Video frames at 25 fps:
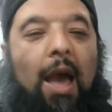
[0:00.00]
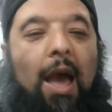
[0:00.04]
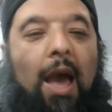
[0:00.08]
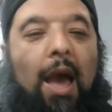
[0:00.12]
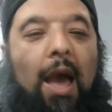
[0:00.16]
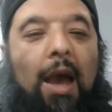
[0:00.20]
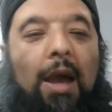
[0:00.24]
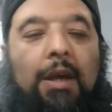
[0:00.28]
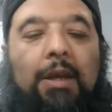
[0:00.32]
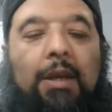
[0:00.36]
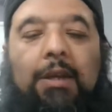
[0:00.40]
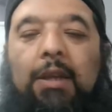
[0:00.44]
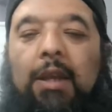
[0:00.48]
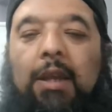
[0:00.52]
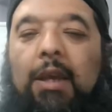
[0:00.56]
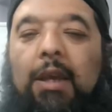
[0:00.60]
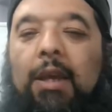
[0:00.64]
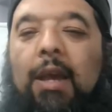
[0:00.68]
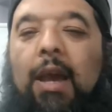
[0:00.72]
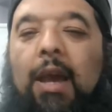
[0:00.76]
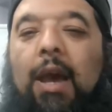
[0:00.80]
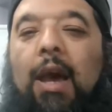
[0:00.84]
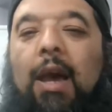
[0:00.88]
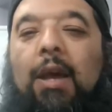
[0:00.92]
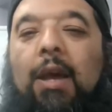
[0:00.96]

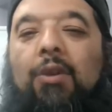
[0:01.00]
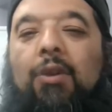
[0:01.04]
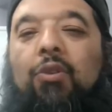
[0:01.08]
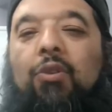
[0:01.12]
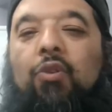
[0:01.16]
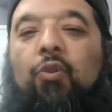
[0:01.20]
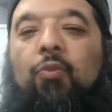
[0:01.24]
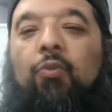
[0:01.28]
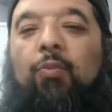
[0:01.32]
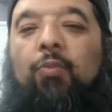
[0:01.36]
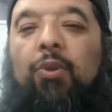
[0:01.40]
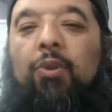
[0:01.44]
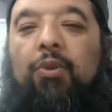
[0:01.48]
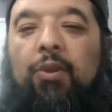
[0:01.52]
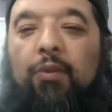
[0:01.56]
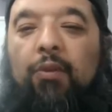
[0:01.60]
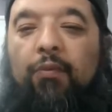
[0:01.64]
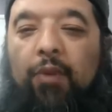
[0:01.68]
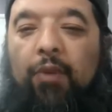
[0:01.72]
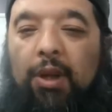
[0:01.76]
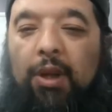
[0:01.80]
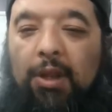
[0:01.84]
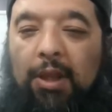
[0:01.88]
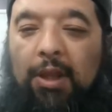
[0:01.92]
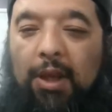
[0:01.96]
acting as
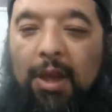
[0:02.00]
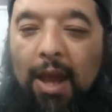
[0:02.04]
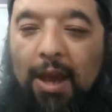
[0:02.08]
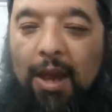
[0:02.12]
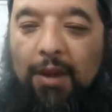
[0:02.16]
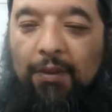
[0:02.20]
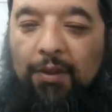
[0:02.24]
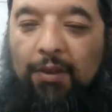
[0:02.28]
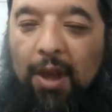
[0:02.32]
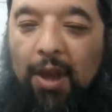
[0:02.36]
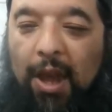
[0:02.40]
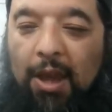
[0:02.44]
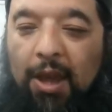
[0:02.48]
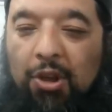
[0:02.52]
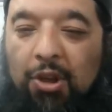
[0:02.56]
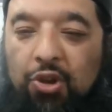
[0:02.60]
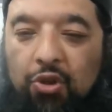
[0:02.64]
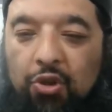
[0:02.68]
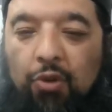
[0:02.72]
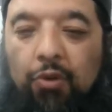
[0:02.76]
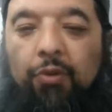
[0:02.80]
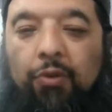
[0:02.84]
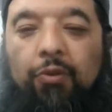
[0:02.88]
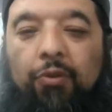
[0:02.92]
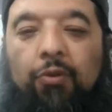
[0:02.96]
specifically as
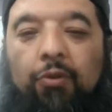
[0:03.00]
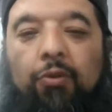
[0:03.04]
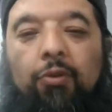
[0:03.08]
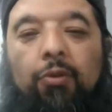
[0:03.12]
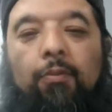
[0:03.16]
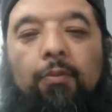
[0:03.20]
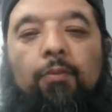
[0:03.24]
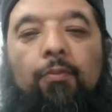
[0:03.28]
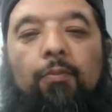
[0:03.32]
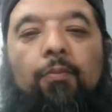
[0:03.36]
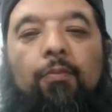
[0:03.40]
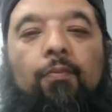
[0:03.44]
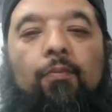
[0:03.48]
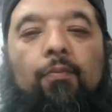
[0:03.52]
angels.